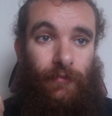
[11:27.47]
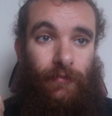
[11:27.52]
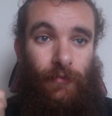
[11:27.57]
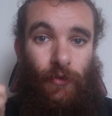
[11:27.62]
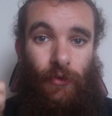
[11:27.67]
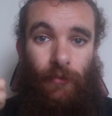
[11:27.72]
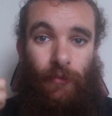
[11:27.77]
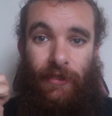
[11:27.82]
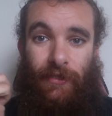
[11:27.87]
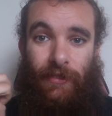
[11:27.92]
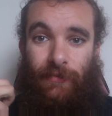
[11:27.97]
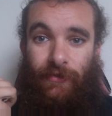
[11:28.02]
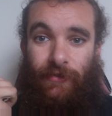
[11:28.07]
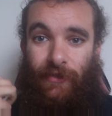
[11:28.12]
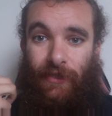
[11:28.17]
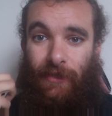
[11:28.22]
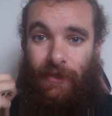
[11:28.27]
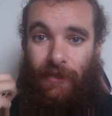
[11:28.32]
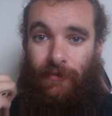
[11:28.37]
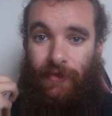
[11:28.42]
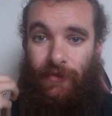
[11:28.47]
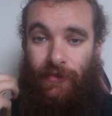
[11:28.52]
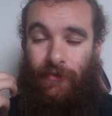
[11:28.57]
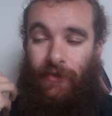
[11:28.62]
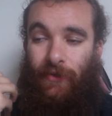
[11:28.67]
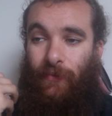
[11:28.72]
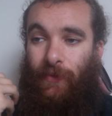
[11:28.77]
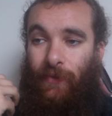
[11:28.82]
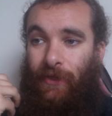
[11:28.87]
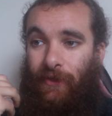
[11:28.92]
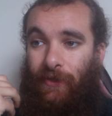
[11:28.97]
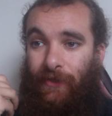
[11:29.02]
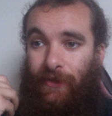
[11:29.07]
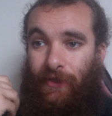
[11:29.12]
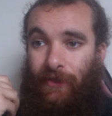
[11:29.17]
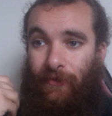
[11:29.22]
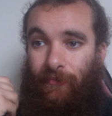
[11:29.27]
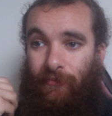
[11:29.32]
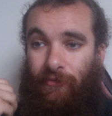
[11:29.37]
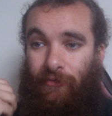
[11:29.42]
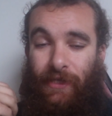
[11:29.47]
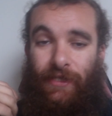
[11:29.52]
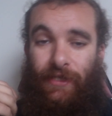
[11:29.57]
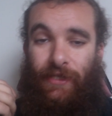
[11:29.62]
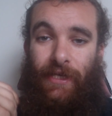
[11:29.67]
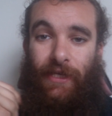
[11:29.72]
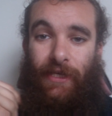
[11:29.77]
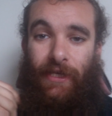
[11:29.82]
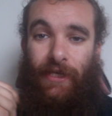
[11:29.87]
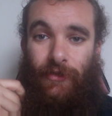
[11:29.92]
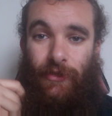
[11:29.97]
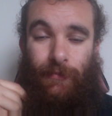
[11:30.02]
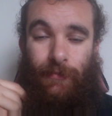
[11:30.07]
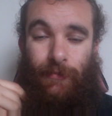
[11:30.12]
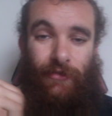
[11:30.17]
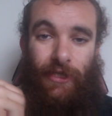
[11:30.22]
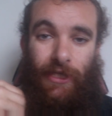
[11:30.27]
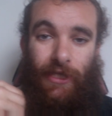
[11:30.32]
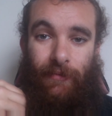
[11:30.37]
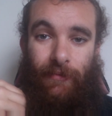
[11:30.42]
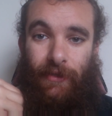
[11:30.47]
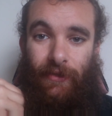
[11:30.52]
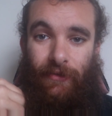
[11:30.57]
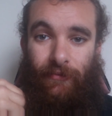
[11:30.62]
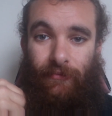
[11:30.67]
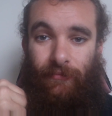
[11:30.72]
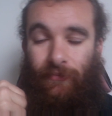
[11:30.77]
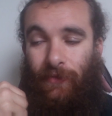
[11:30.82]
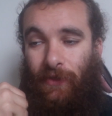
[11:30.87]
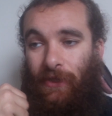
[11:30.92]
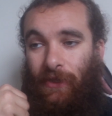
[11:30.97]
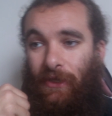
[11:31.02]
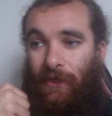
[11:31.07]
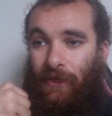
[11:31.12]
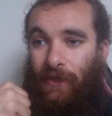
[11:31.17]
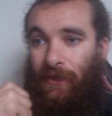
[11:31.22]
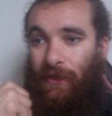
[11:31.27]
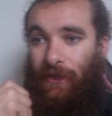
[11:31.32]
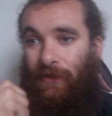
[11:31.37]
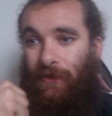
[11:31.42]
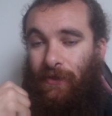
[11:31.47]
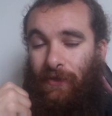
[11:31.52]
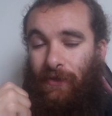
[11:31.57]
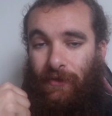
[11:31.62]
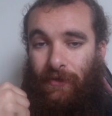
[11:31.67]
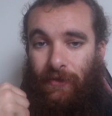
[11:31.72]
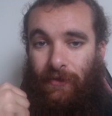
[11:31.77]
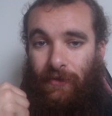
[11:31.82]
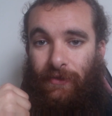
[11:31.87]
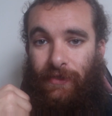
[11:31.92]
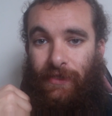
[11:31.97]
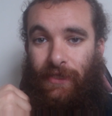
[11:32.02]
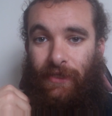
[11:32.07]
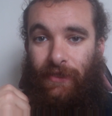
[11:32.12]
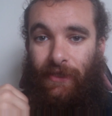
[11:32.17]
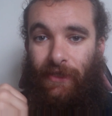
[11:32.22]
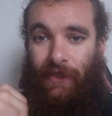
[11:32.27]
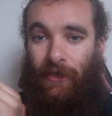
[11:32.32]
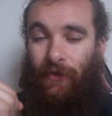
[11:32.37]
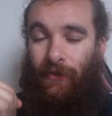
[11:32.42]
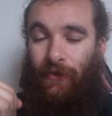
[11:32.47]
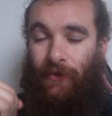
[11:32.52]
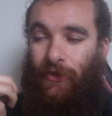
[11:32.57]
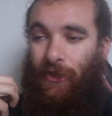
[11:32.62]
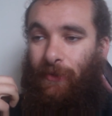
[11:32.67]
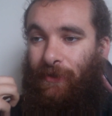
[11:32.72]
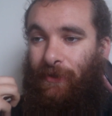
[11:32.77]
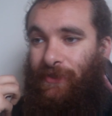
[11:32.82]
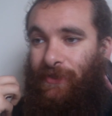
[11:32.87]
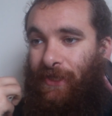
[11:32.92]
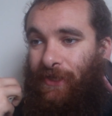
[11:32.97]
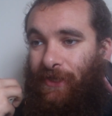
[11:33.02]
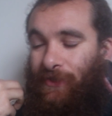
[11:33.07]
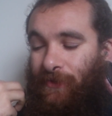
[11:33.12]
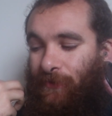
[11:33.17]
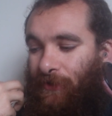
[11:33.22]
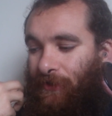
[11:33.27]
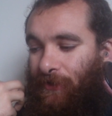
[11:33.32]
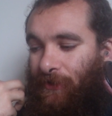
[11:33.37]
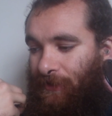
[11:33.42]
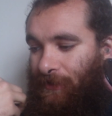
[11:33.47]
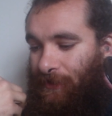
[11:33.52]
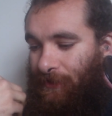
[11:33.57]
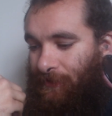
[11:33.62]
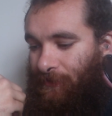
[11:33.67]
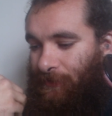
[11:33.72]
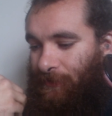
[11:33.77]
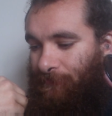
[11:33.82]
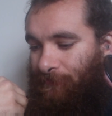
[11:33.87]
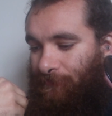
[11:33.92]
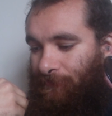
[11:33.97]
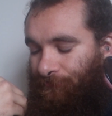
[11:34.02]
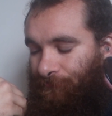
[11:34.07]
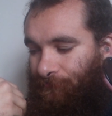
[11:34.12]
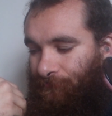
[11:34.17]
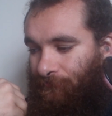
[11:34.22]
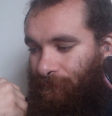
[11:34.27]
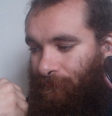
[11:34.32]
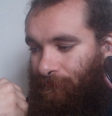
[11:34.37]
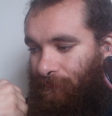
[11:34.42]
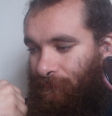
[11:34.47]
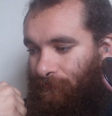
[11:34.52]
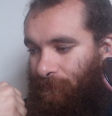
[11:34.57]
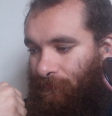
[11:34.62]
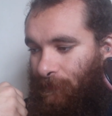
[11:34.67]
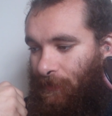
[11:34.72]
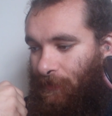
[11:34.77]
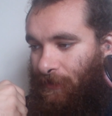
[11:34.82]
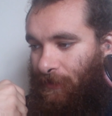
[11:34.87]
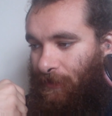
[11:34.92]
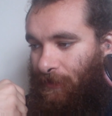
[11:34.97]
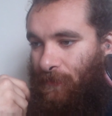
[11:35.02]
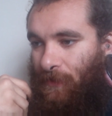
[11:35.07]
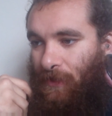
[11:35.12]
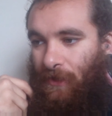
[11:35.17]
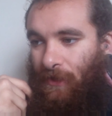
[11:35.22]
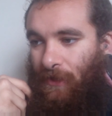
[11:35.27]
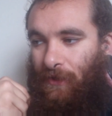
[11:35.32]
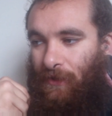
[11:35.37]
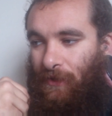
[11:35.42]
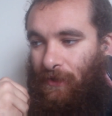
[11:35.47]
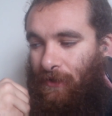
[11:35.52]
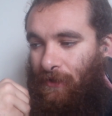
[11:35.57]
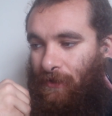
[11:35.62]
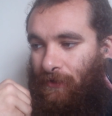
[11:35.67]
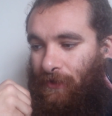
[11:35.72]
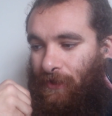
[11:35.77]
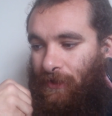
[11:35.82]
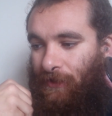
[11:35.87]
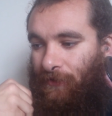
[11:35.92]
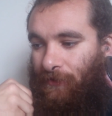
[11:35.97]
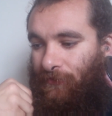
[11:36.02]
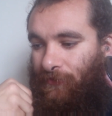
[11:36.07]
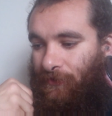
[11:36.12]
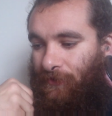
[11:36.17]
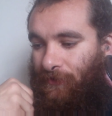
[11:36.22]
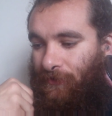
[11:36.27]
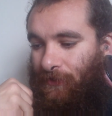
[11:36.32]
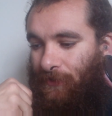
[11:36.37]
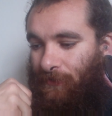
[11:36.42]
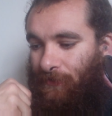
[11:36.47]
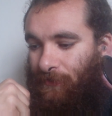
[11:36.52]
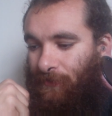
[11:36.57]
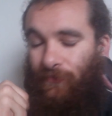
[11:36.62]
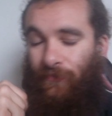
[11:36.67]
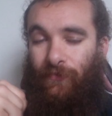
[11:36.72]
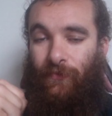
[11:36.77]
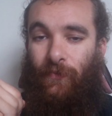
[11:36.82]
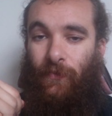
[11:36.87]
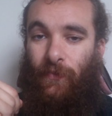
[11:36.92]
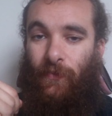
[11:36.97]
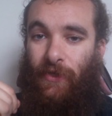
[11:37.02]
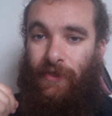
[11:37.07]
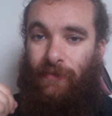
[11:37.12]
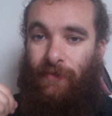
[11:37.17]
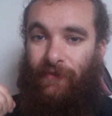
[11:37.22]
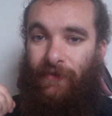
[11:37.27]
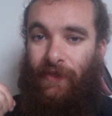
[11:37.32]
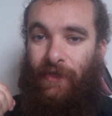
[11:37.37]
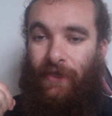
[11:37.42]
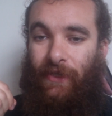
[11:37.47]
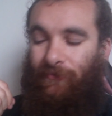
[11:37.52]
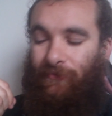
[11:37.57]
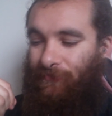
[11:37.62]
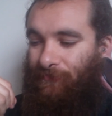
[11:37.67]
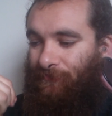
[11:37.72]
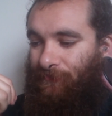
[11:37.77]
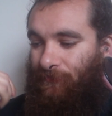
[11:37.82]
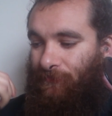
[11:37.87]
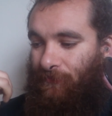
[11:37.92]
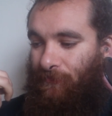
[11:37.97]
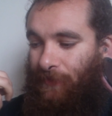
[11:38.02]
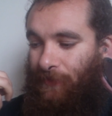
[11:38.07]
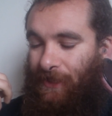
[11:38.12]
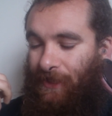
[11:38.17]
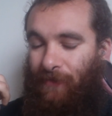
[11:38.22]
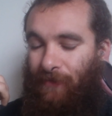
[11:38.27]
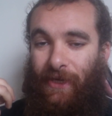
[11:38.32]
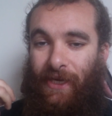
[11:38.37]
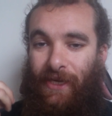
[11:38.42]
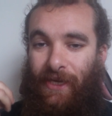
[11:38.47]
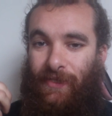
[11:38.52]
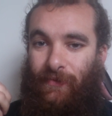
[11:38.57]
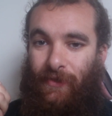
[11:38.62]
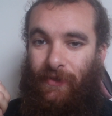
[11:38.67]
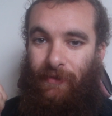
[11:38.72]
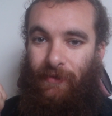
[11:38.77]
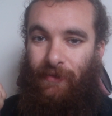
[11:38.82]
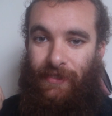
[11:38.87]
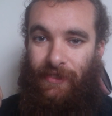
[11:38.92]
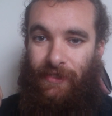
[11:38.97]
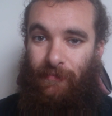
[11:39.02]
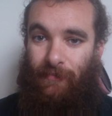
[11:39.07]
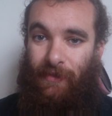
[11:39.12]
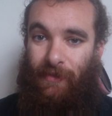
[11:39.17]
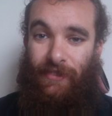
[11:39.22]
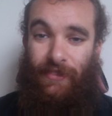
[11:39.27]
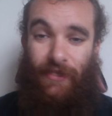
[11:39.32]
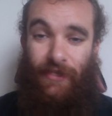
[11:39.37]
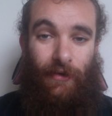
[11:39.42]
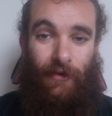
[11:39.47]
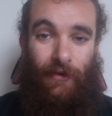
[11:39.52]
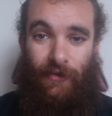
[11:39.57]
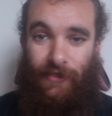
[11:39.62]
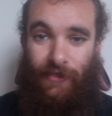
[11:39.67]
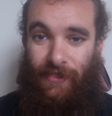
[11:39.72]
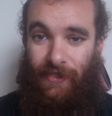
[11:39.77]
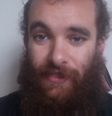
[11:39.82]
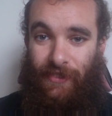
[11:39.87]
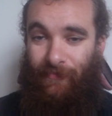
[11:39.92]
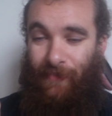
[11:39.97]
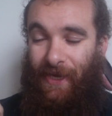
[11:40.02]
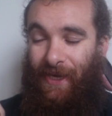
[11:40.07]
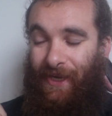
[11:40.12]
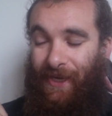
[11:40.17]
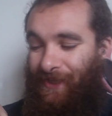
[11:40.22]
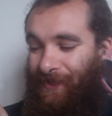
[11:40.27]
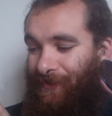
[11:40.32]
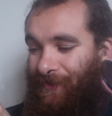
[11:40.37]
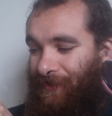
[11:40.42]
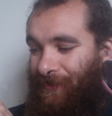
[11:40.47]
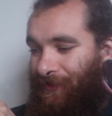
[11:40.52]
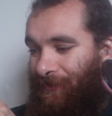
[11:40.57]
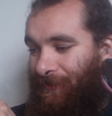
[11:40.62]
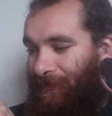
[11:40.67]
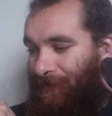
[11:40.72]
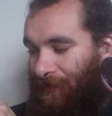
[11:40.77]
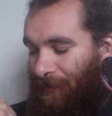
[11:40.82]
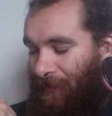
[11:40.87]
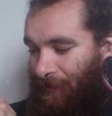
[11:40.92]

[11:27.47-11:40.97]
all my subscribers are doing well, and I appreciate you all subscribing and saying hello in the comment section and whatnot. So yeah, thank you for watching my video and being patient with me since it's been so long since I've made anything new.